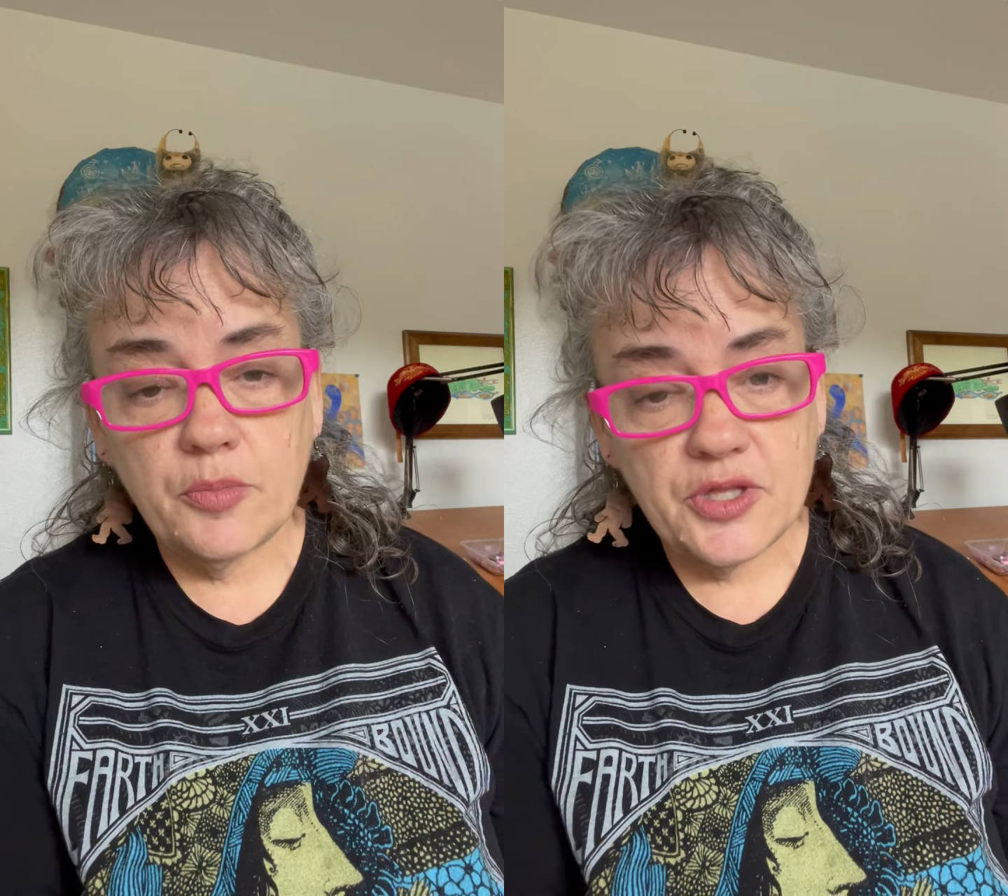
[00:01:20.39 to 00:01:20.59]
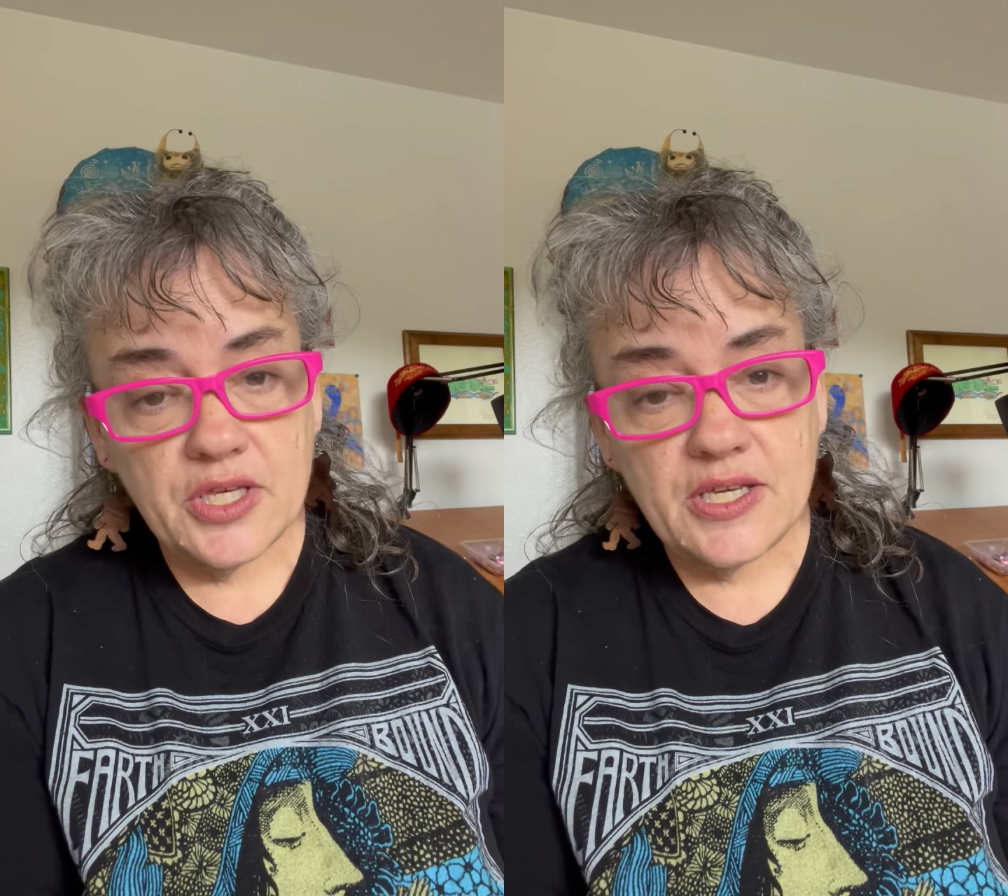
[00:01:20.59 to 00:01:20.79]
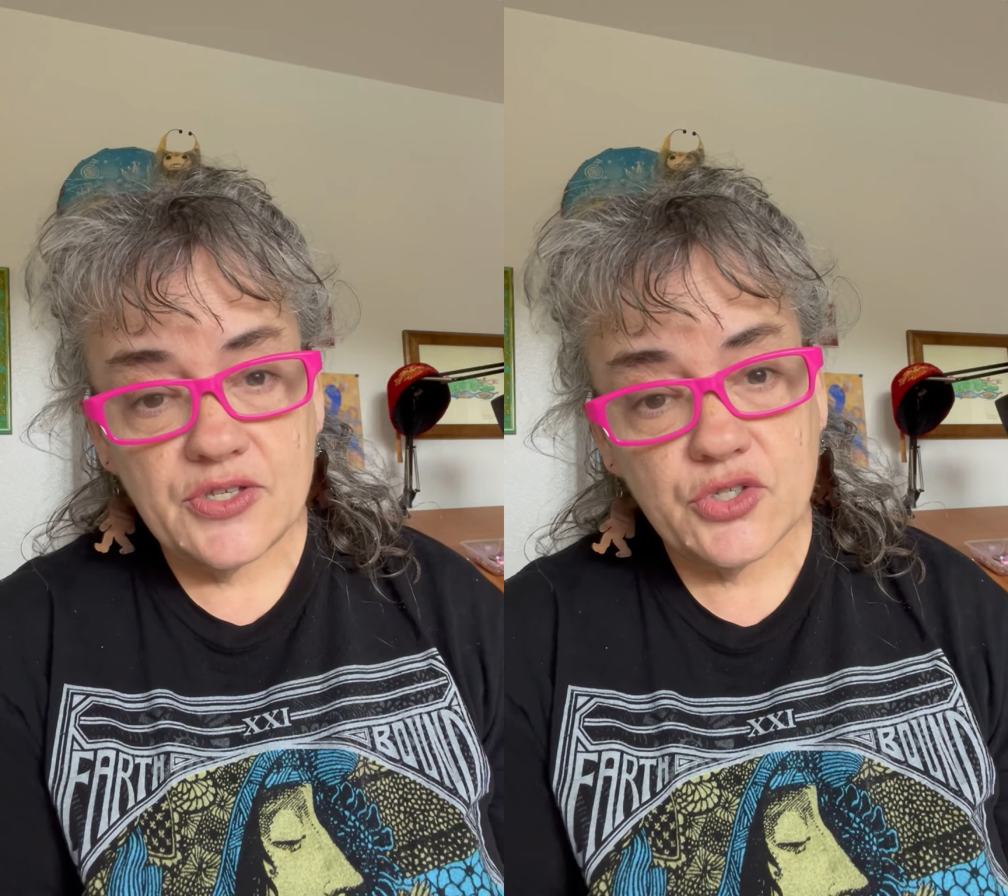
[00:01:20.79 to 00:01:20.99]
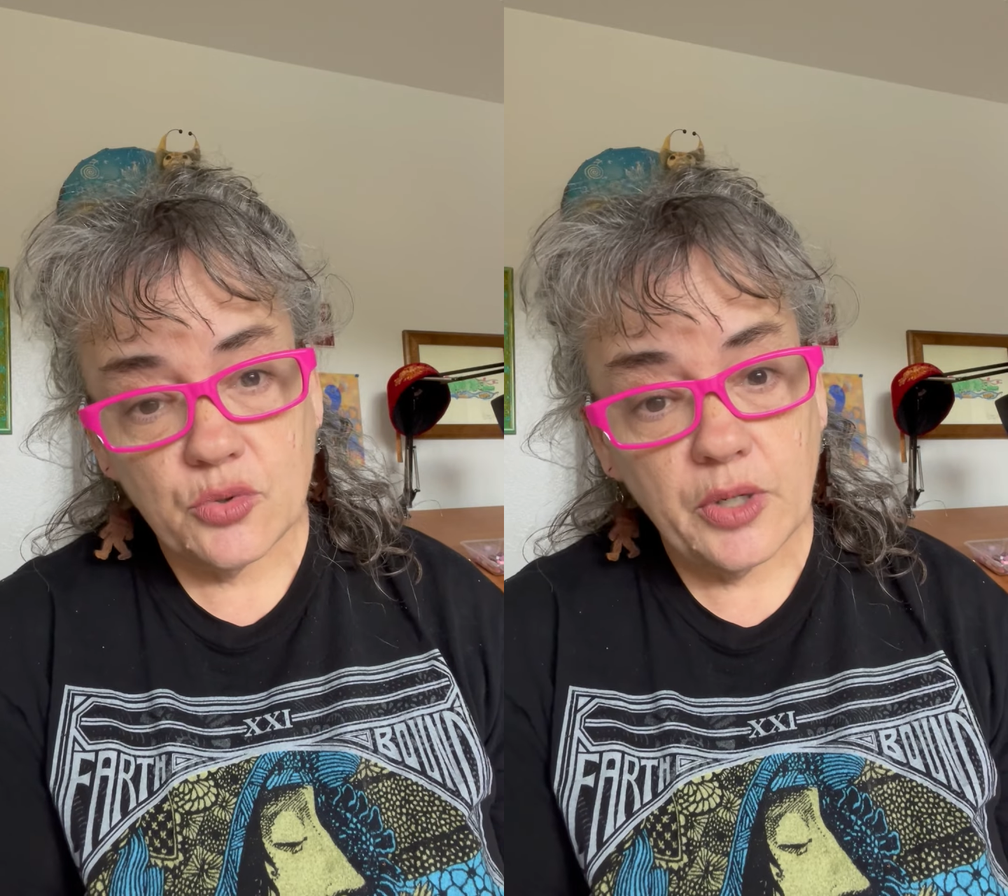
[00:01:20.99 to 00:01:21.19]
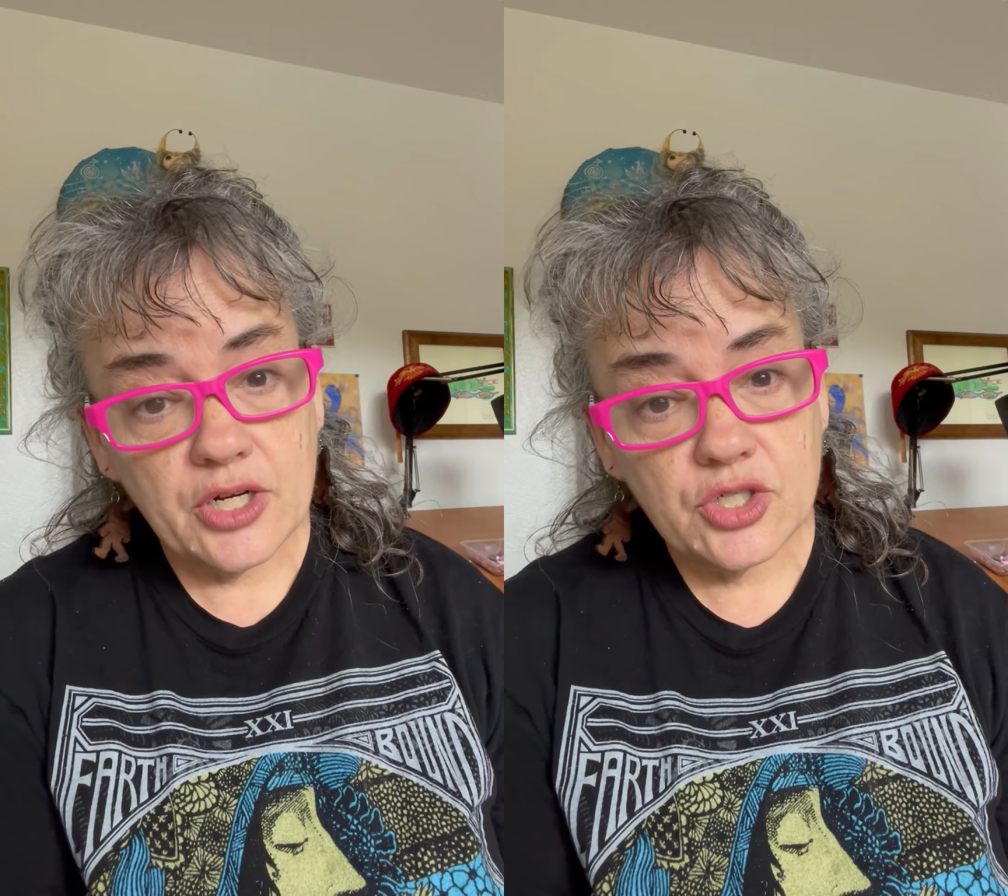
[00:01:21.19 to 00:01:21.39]
up in the east
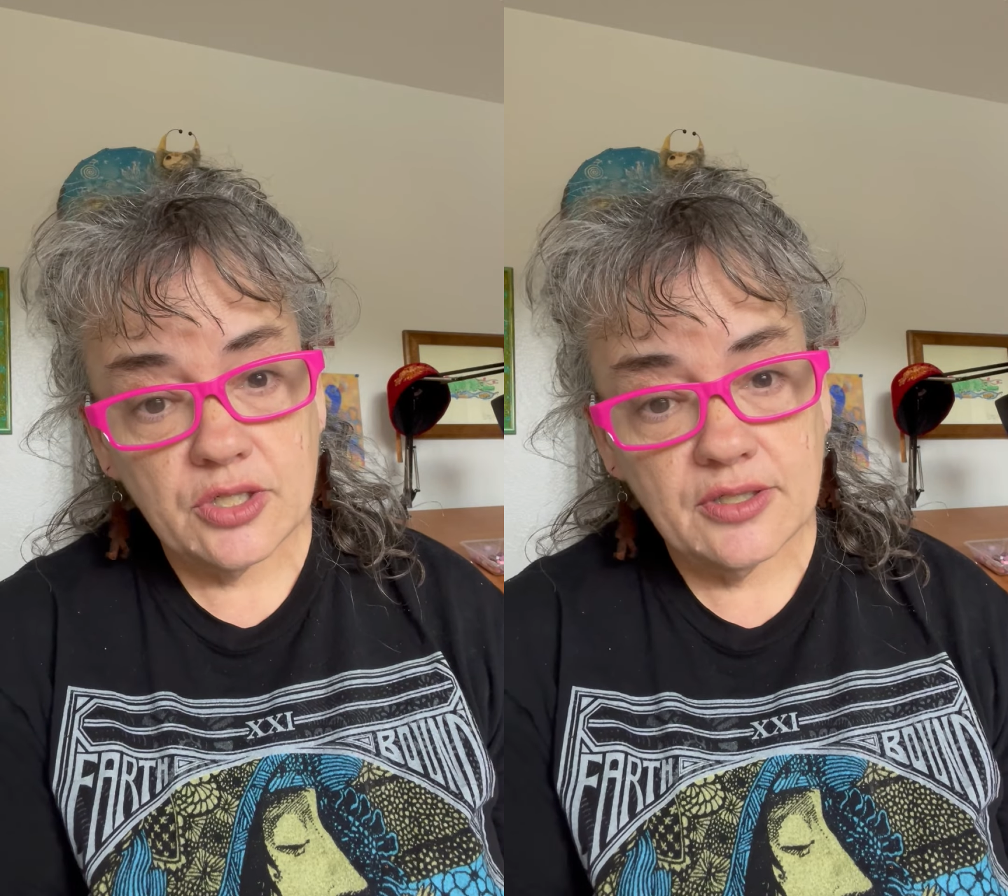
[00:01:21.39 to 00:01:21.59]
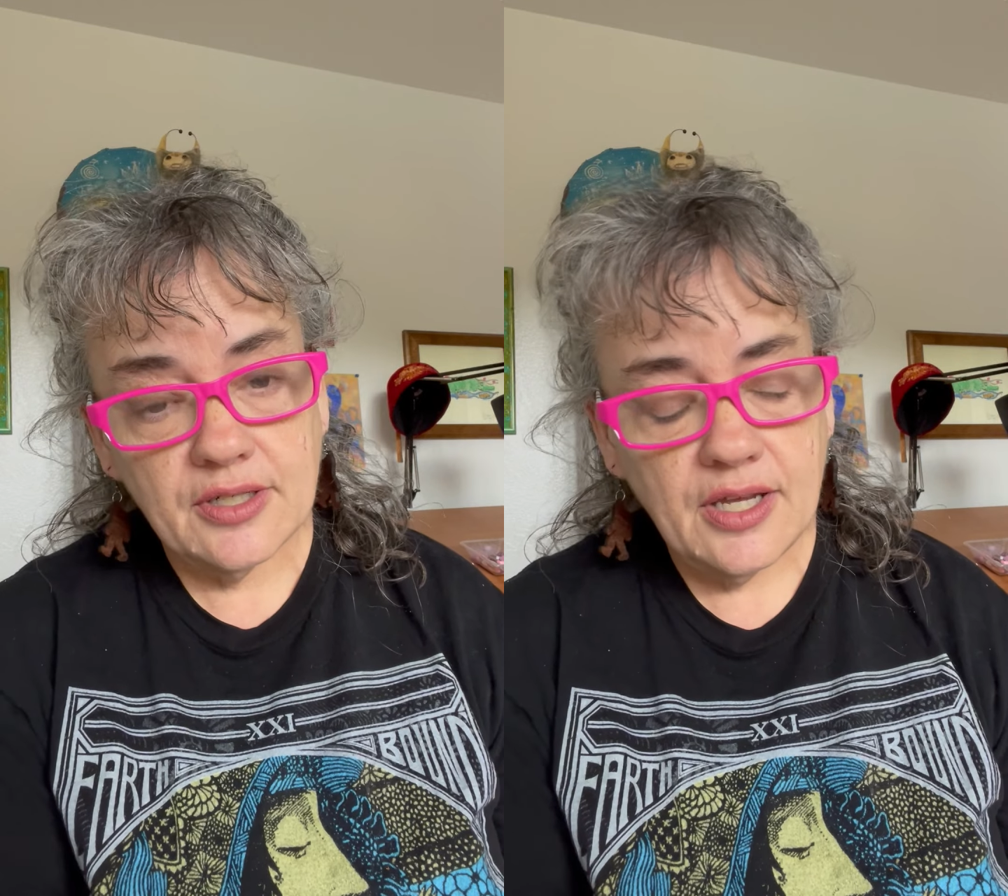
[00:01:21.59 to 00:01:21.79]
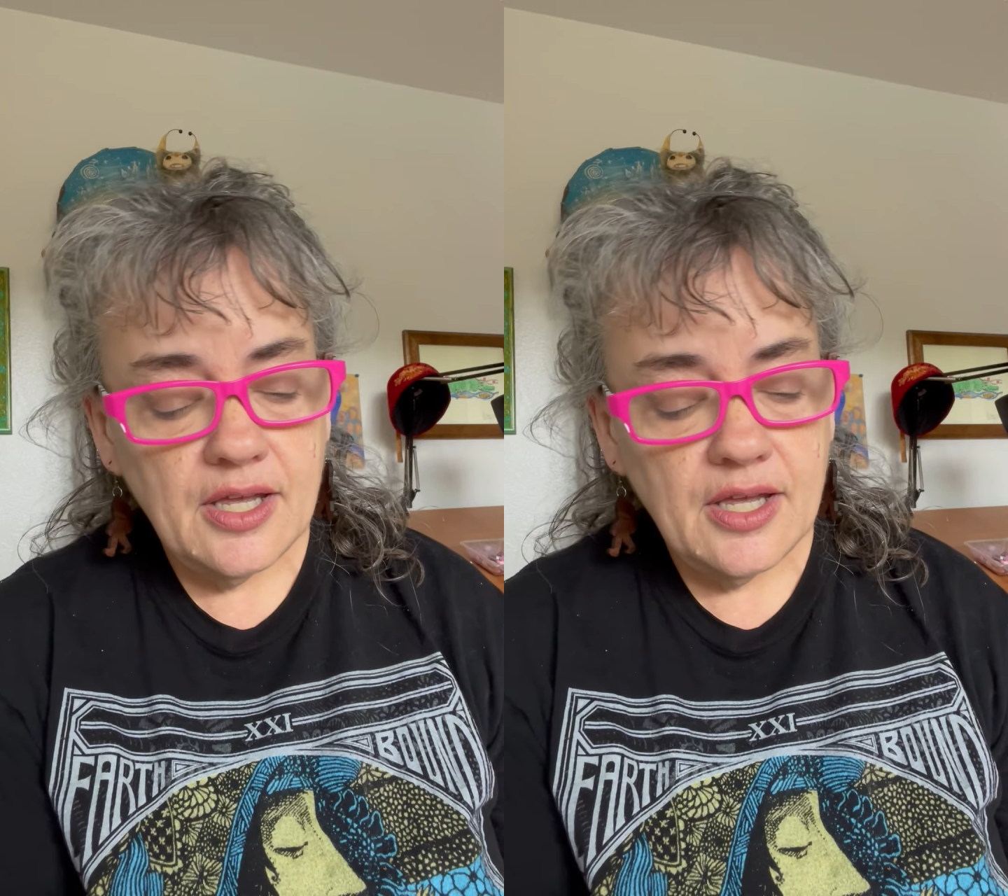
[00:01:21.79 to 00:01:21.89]
direction.